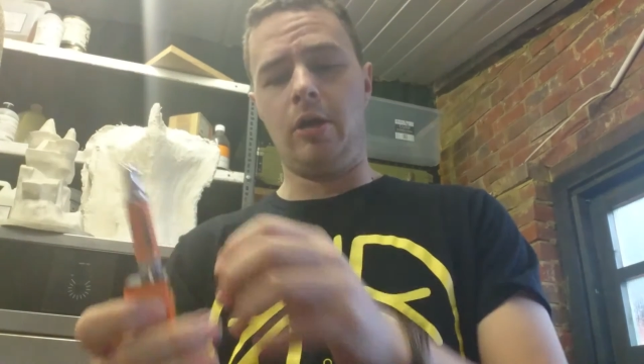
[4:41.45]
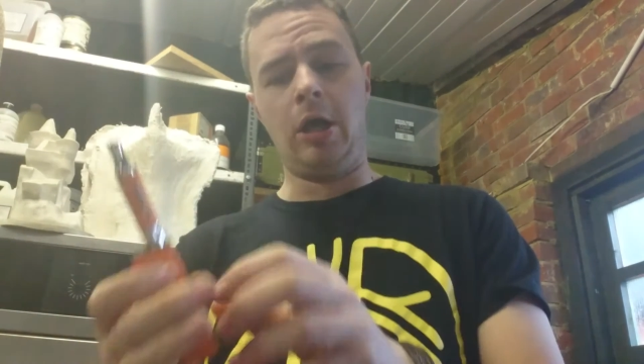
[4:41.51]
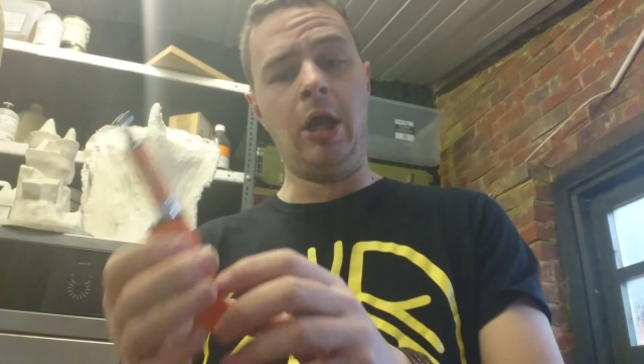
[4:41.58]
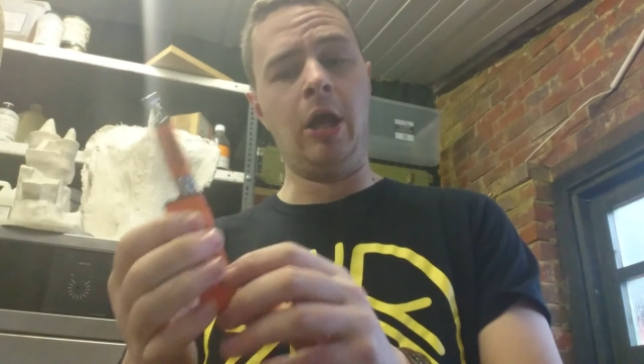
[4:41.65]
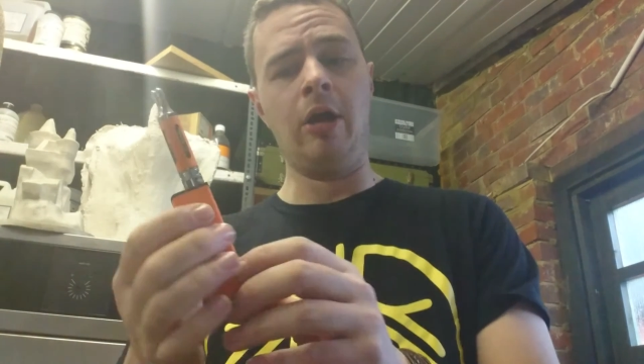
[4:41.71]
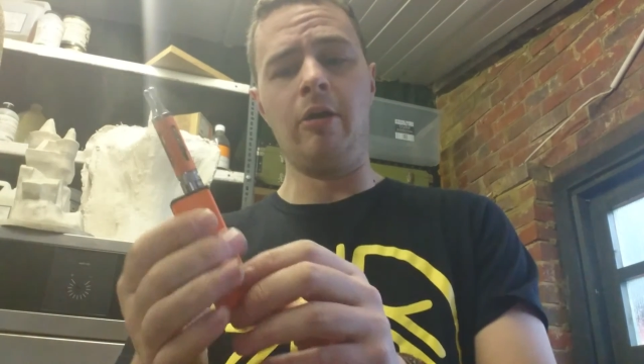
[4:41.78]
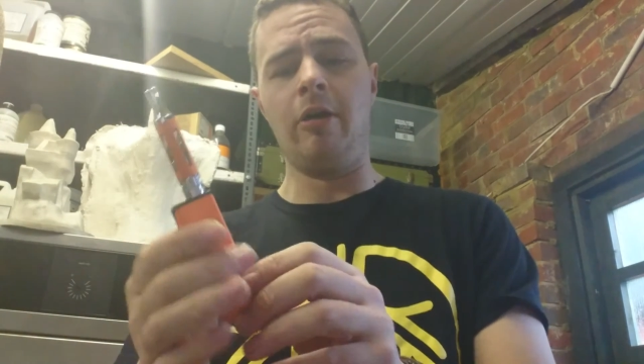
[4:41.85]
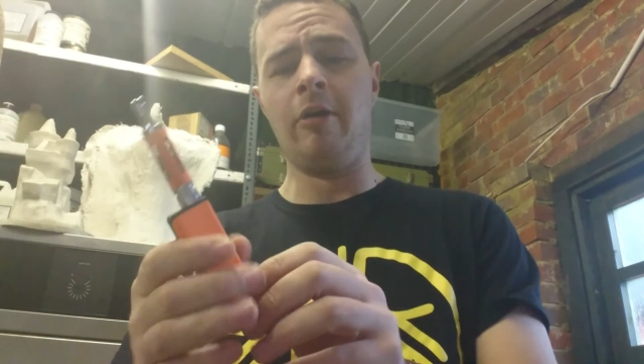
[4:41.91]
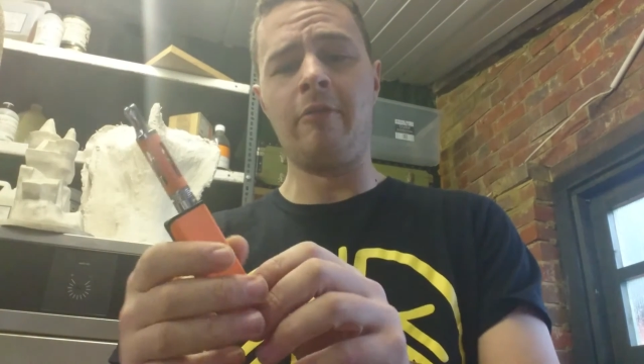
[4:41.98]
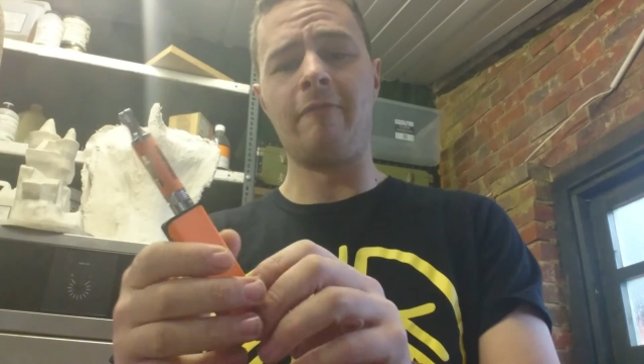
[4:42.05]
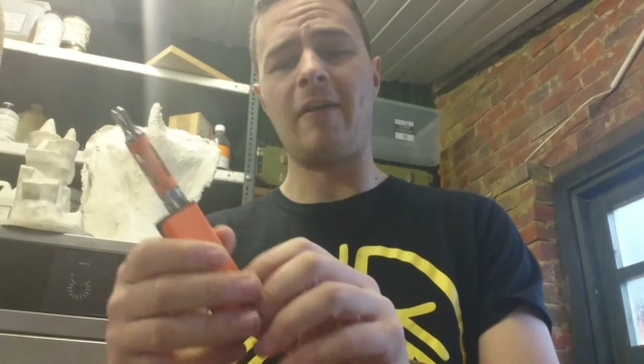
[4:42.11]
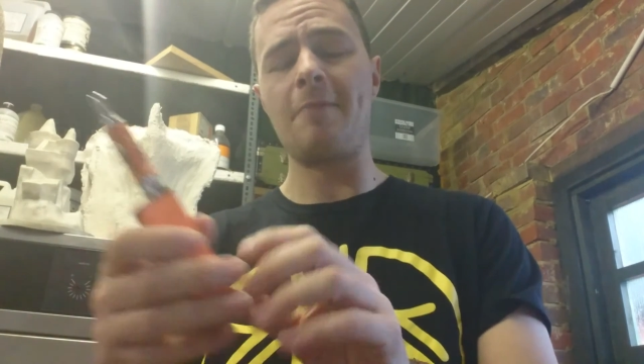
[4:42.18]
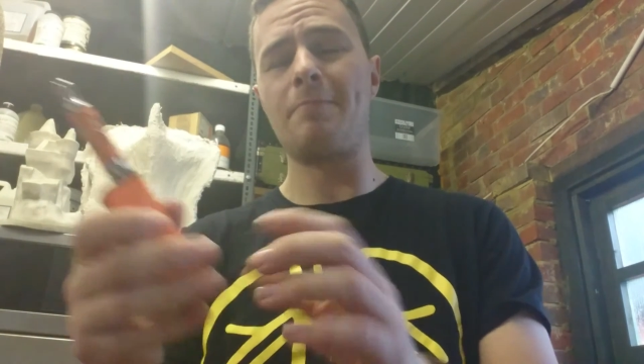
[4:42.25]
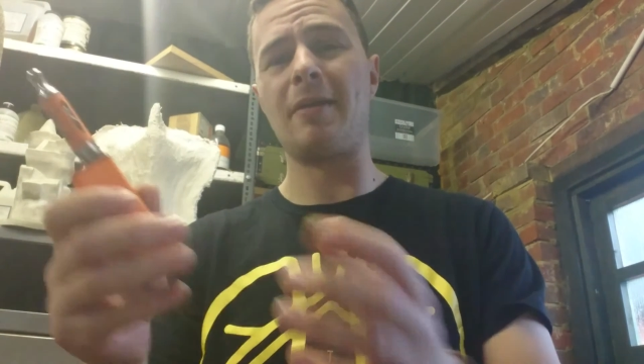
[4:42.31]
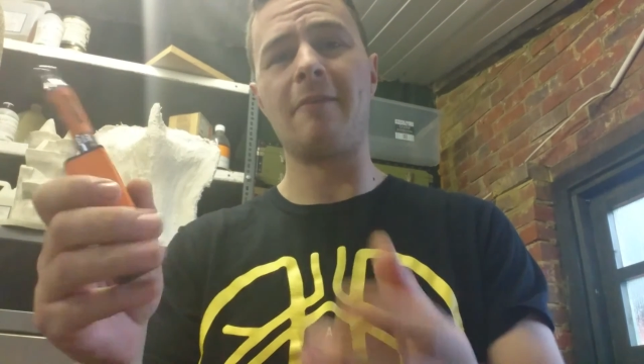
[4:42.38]

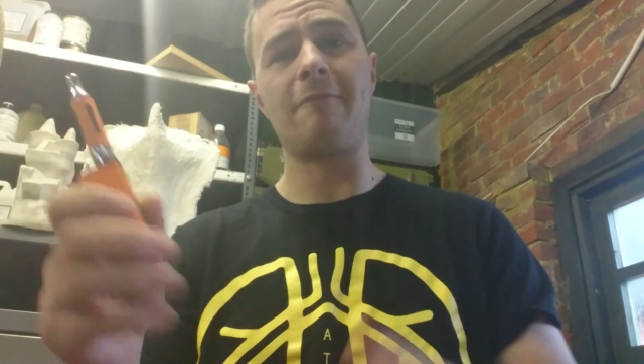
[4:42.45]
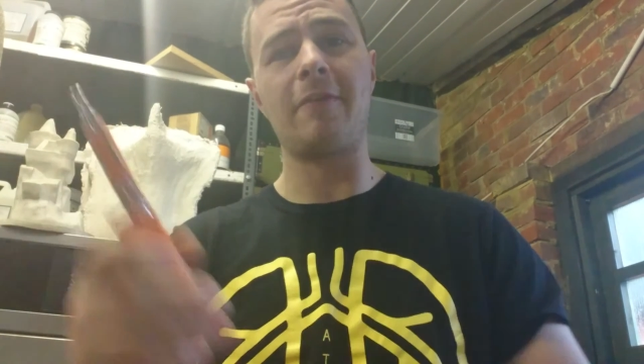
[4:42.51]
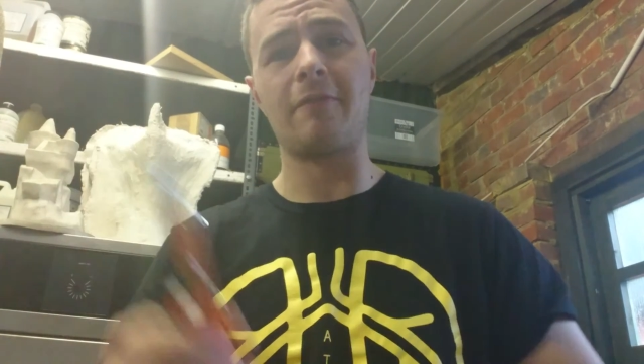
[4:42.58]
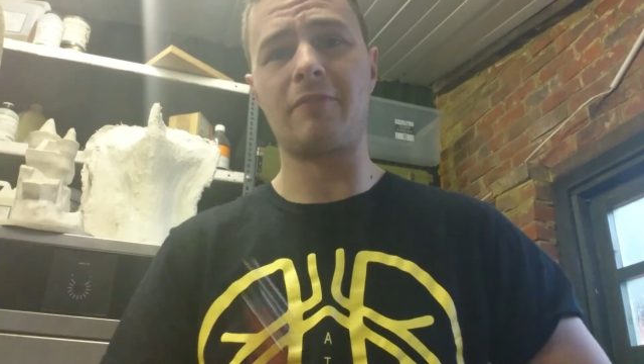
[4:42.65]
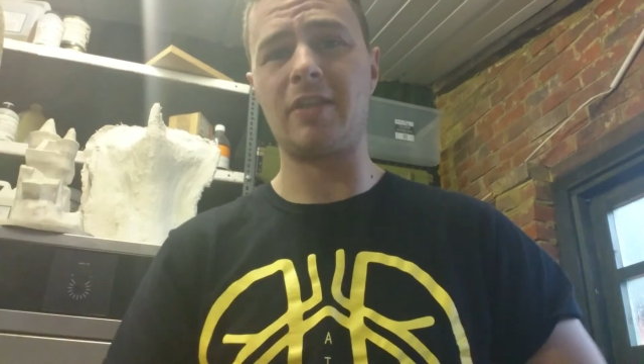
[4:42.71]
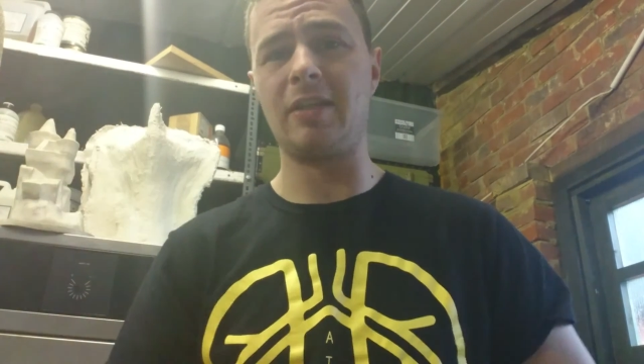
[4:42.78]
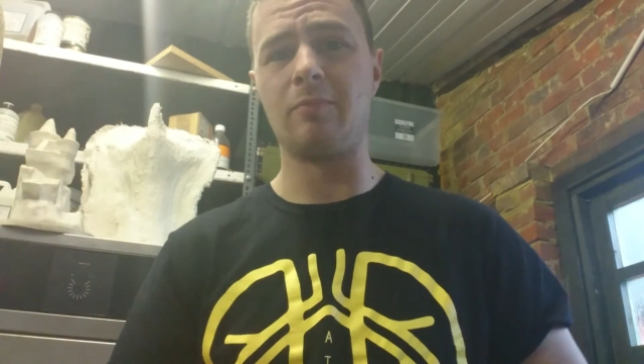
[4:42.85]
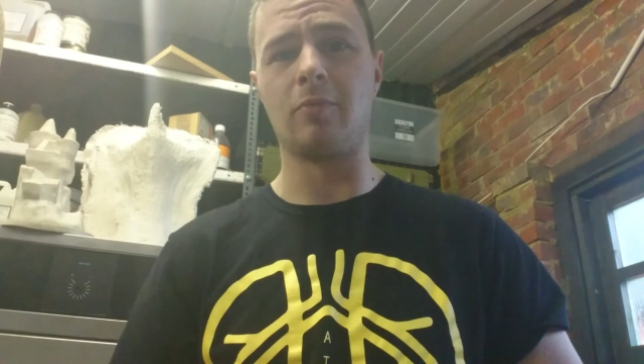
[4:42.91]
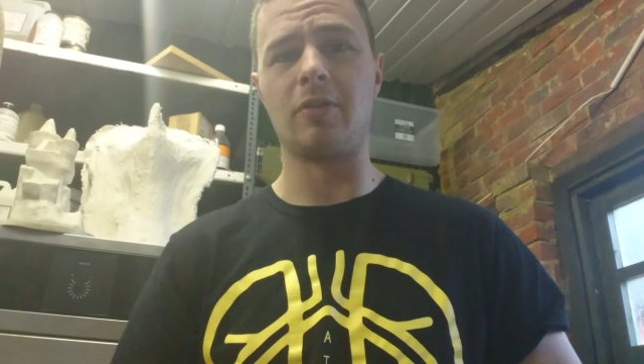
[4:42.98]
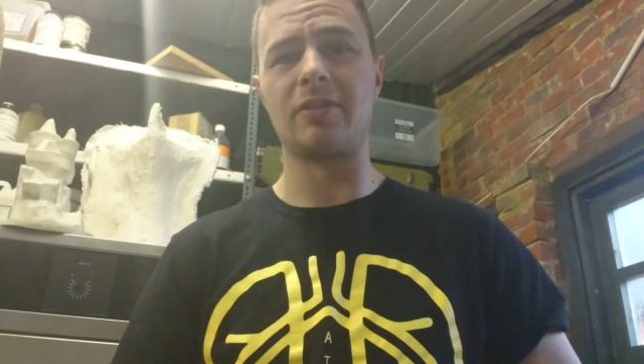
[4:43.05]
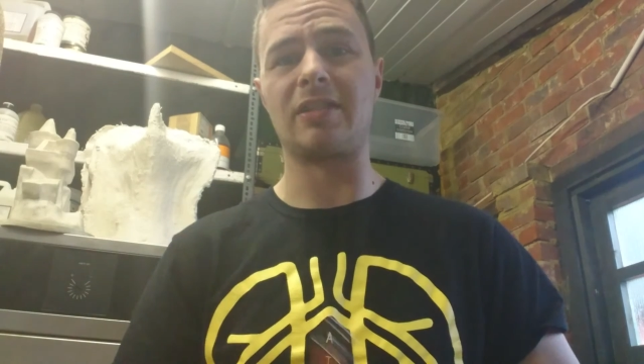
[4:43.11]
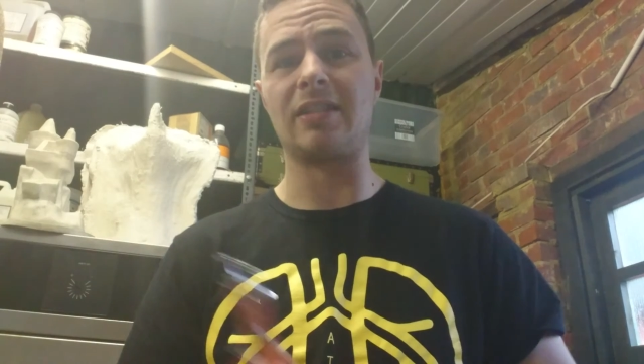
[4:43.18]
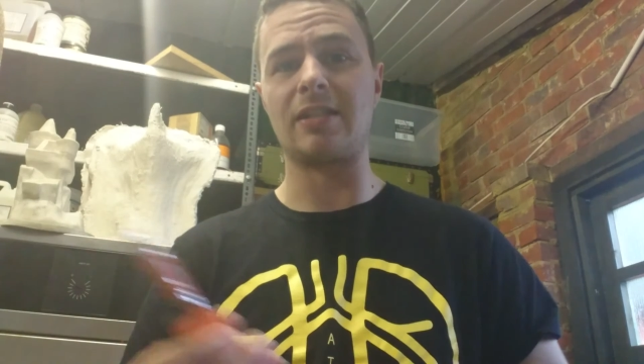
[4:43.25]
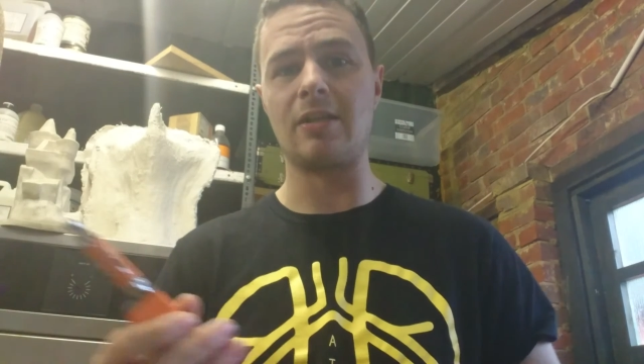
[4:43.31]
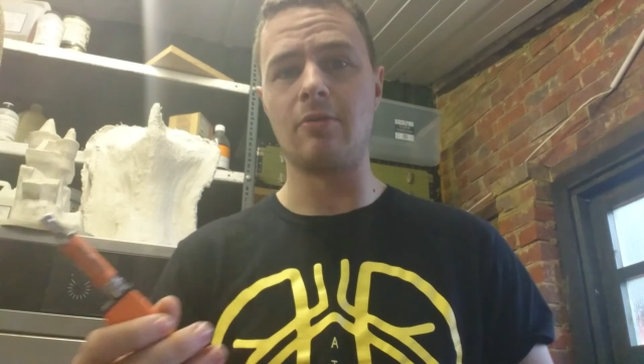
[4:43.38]
Vaping at 15
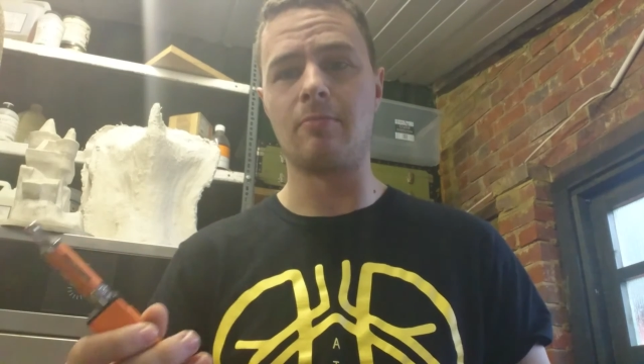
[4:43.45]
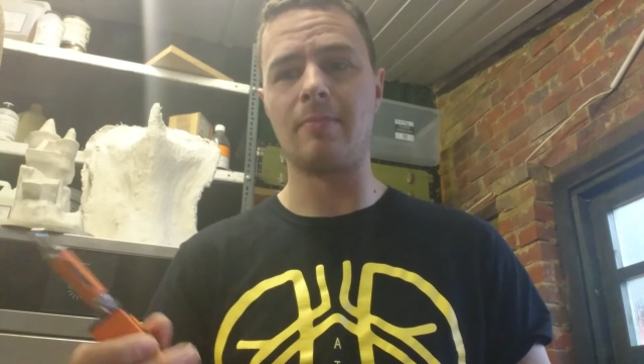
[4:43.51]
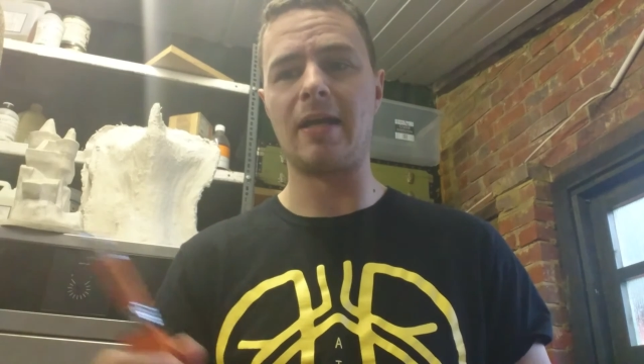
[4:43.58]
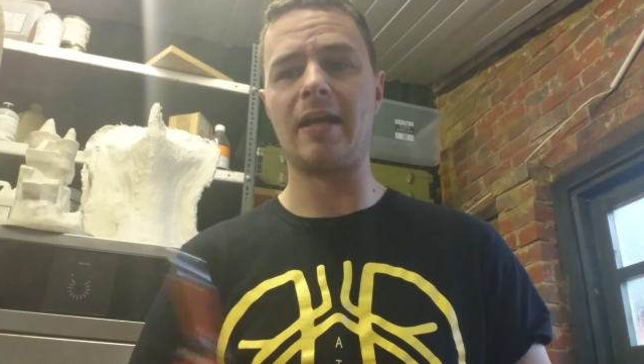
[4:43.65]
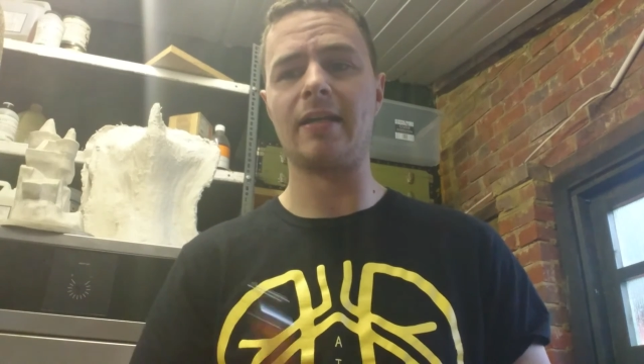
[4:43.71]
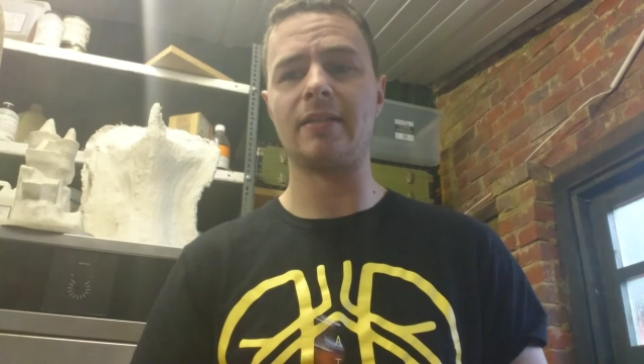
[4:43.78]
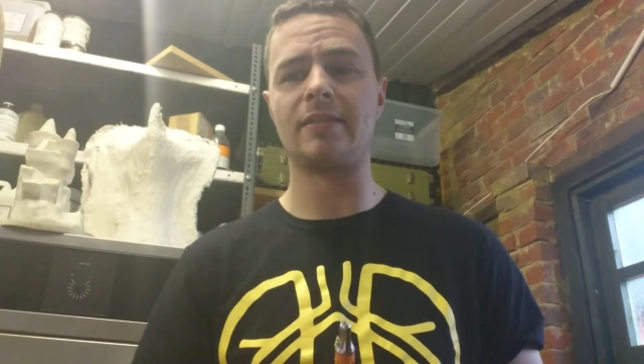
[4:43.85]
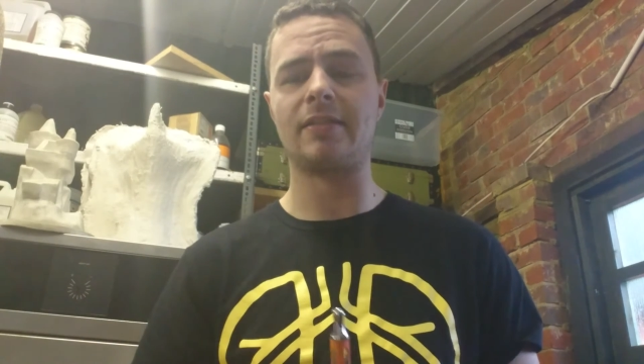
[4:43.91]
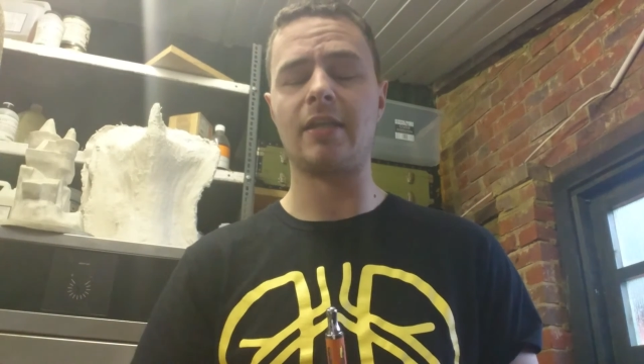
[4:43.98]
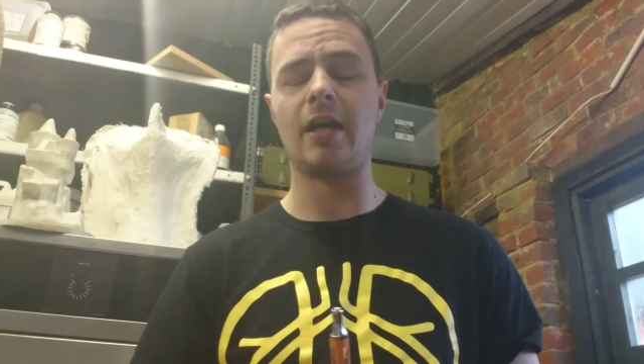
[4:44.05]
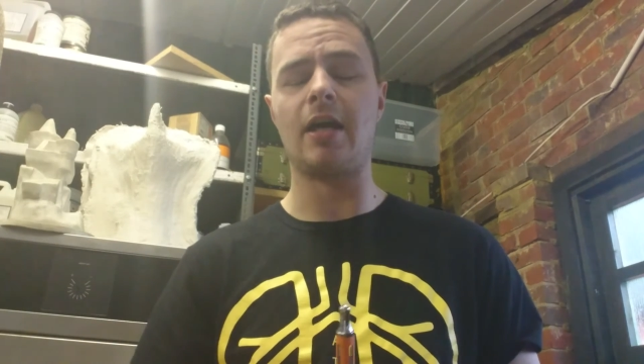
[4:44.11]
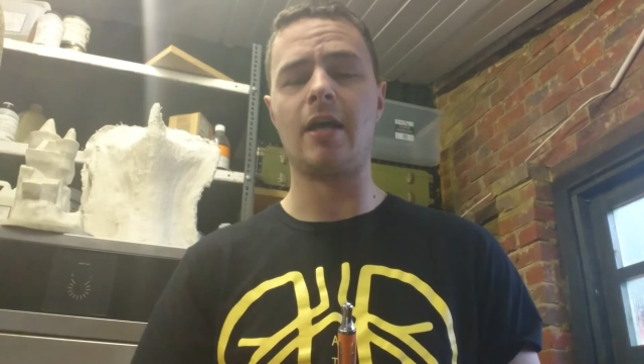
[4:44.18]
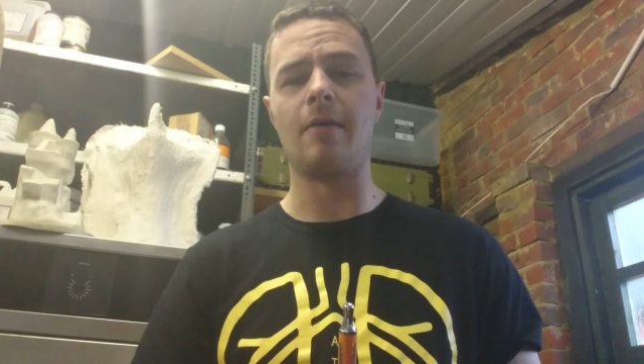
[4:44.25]
watts, it's little max.